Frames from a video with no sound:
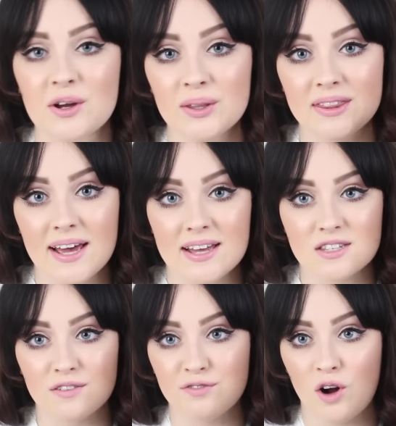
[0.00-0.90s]
I got
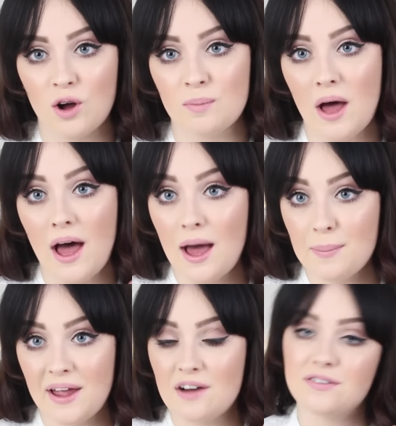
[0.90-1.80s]
this from
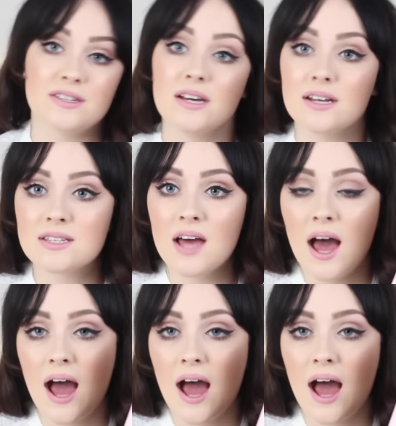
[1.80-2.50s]
Urban Outfitters,